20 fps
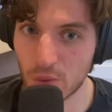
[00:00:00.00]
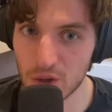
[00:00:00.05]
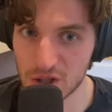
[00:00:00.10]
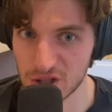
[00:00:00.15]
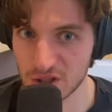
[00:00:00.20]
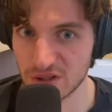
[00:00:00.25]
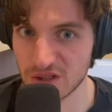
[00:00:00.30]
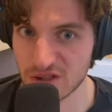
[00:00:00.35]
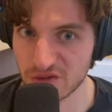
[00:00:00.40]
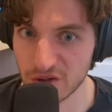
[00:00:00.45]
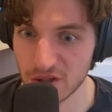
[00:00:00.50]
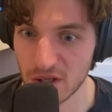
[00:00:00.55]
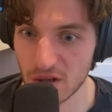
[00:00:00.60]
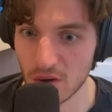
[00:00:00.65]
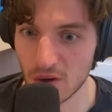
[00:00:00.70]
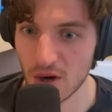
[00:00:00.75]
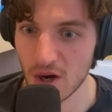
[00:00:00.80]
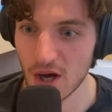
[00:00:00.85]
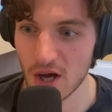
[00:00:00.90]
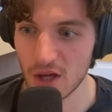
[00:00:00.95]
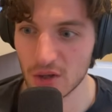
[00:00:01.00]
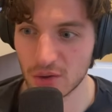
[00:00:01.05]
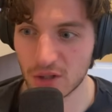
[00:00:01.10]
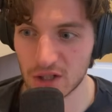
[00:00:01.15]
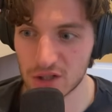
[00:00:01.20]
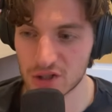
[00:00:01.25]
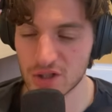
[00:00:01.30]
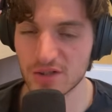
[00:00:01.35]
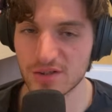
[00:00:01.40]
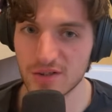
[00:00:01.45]
watching this video, you
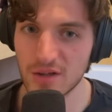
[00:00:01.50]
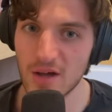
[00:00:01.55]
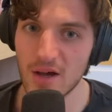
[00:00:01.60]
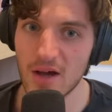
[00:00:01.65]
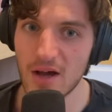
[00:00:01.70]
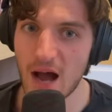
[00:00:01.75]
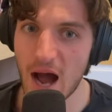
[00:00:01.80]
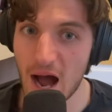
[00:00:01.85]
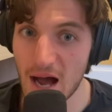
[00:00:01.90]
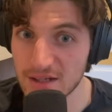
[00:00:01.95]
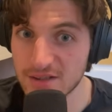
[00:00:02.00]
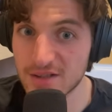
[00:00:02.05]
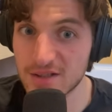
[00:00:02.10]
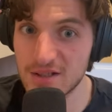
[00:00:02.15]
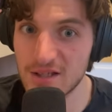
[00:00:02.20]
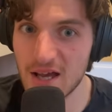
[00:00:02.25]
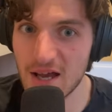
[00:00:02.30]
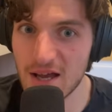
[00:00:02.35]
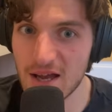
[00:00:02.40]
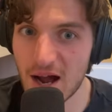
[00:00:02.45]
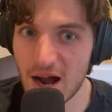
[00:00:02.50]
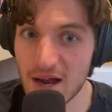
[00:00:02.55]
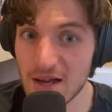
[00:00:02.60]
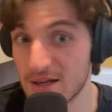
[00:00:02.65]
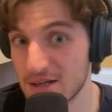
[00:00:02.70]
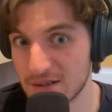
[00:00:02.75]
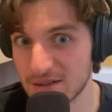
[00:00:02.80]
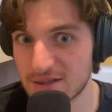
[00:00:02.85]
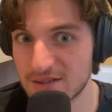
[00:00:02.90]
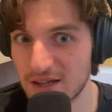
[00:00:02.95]
can just ask the AI
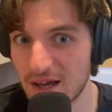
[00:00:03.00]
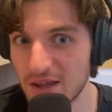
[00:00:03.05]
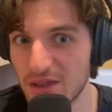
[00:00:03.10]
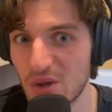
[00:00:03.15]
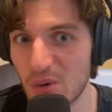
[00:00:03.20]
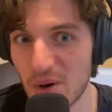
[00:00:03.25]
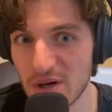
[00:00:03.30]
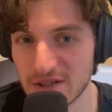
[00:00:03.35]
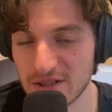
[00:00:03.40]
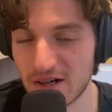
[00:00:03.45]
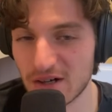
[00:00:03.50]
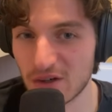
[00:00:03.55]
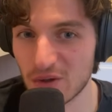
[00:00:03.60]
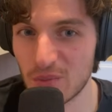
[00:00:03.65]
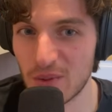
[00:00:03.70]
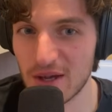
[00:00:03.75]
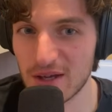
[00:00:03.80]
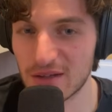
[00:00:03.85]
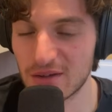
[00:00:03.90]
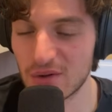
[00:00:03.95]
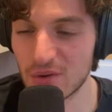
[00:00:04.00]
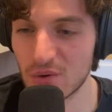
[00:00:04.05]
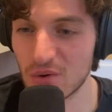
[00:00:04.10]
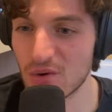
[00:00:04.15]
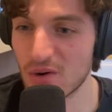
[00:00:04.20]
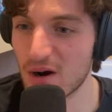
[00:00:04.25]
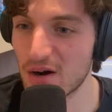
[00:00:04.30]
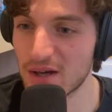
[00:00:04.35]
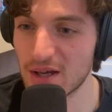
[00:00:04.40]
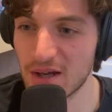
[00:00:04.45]
inside Noah's Ark Bank
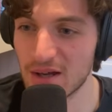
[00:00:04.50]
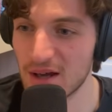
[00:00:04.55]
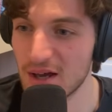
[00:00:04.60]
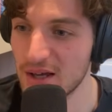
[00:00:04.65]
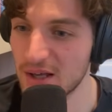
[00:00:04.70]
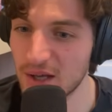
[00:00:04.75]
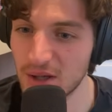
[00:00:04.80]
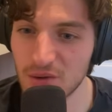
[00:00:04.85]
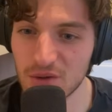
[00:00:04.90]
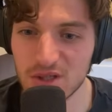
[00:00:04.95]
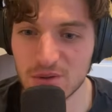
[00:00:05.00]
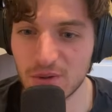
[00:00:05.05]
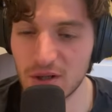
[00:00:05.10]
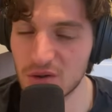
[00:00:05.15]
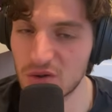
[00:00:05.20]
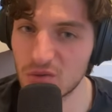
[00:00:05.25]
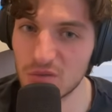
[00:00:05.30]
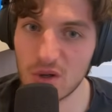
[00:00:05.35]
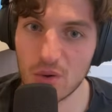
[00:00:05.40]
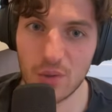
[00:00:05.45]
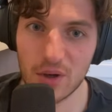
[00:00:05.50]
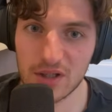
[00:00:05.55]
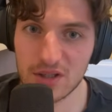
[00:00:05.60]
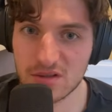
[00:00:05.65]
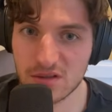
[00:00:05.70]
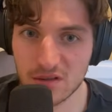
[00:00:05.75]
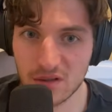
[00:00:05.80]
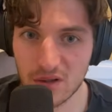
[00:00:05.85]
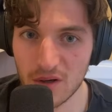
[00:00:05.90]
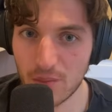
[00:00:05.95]
to, okay, can you explain to me what
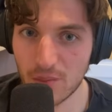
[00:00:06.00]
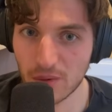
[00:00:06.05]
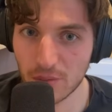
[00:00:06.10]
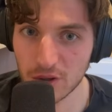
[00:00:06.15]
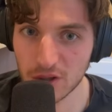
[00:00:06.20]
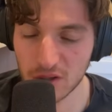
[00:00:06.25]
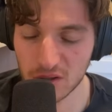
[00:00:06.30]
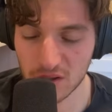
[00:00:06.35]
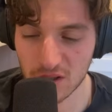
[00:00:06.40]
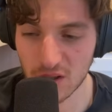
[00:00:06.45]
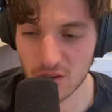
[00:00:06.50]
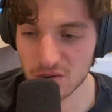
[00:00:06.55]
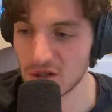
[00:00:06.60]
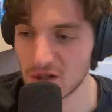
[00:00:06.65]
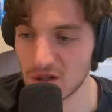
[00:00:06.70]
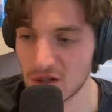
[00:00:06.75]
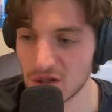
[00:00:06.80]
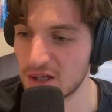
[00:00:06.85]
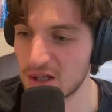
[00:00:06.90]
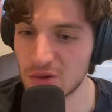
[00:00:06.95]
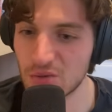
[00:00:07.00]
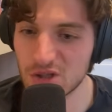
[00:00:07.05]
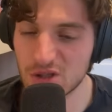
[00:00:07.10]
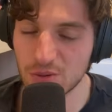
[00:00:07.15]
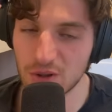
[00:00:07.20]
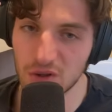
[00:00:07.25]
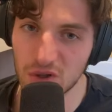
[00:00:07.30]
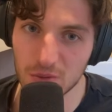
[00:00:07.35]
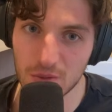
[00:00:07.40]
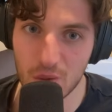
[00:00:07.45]
is a permanent node? Can you
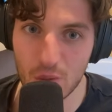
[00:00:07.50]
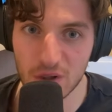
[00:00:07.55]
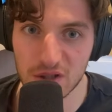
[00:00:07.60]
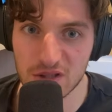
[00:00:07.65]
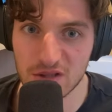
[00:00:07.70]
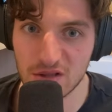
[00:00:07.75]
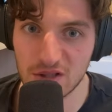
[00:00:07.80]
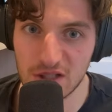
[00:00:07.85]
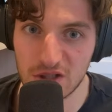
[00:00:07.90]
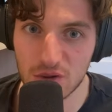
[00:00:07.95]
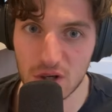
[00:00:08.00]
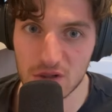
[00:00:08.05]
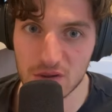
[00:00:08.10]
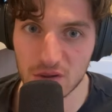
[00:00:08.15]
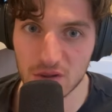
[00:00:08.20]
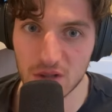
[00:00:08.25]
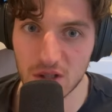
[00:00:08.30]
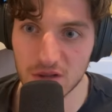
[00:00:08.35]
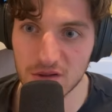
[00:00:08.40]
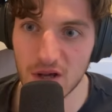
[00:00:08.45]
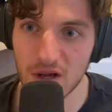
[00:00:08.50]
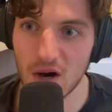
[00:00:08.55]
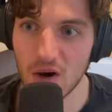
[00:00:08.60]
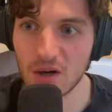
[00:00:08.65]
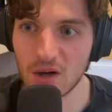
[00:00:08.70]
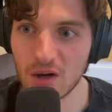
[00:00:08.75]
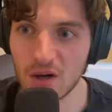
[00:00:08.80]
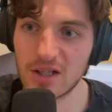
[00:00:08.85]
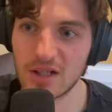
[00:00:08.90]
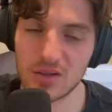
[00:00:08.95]
explain to me what is a literature node?
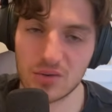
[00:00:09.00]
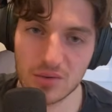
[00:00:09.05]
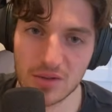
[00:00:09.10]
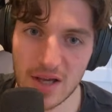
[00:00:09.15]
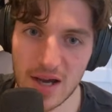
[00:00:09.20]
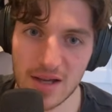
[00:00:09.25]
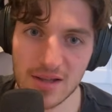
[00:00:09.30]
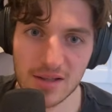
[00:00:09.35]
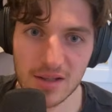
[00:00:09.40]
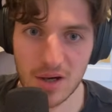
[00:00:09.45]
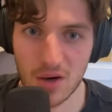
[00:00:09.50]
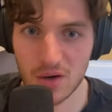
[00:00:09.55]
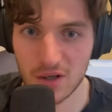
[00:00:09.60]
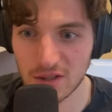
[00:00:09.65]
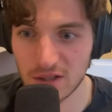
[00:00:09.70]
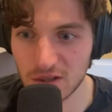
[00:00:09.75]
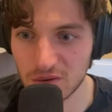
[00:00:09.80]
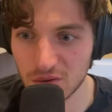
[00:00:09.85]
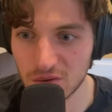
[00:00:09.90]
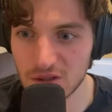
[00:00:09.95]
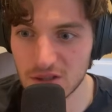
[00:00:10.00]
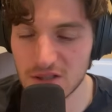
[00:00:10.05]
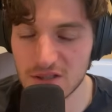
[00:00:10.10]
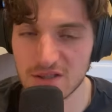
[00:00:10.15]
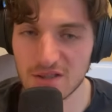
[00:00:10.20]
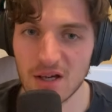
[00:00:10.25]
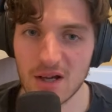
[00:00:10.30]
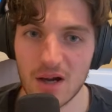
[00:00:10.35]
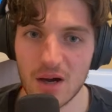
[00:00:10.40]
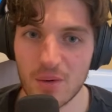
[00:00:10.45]
How can I do that? How can I do
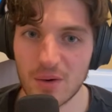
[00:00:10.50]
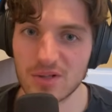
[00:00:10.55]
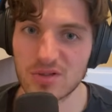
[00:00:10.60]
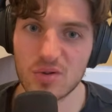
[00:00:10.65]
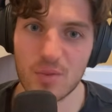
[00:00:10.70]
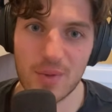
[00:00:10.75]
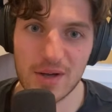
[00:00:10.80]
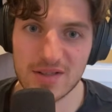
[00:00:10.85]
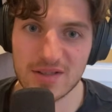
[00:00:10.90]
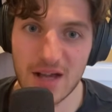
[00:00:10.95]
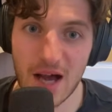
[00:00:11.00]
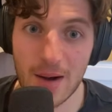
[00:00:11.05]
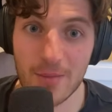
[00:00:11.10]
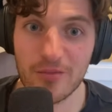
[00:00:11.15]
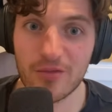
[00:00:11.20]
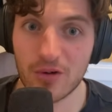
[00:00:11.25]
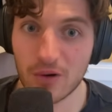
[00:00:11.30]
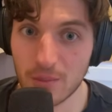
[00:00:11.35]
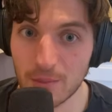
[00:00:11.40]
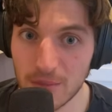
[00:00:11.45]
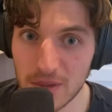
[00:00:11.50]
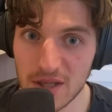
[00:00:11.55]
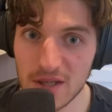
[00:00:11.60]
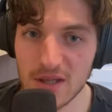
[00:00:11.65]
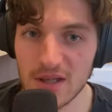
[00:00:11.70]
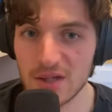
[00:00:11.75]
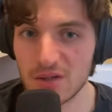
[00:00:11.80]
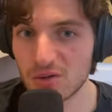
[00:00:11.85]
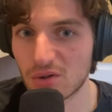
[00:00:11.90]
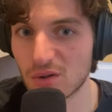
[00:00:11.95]
this? What's the best app for
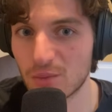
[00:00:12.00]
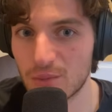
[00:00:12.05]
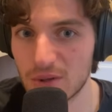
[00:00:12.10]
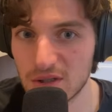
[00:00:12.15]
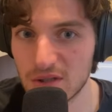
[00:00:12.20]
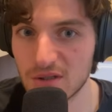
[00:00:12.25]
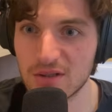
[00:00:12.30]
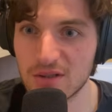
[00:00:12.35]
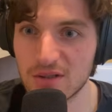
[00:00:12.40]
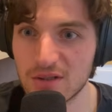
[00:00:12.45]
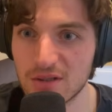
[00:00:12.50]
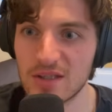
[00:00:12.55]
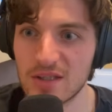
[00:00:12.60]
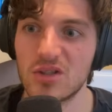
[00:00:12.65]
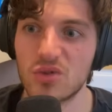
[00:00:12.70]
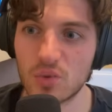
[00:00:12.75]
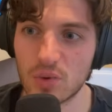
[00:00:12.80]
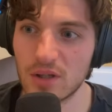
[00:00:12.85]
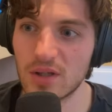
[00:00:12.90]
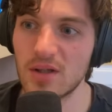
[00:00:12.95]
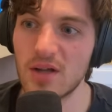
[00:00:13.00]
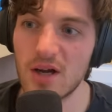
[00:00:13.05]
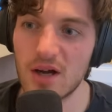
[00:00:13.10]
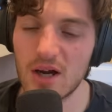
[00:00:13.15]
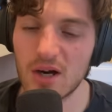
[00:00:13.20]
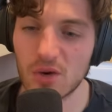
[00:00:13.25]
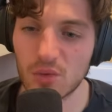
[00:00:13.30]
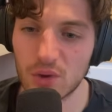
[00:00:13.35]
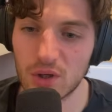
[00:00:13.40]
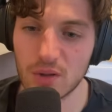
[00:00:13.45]
me, in your opinion? Then it will
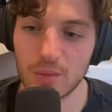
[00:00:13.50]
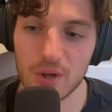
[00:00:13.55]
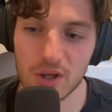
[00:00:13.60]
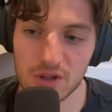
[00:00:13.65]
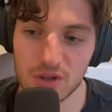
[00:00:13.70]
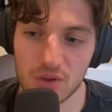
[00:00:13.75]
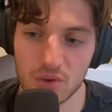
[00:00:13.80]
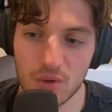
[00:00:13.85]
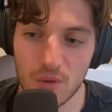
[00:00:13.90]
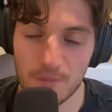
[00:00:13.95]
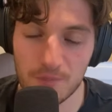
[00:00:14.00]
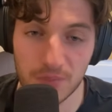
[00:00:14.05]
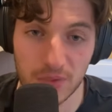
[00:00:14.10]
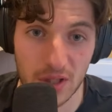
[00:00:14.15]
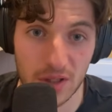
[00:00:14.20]
recommend you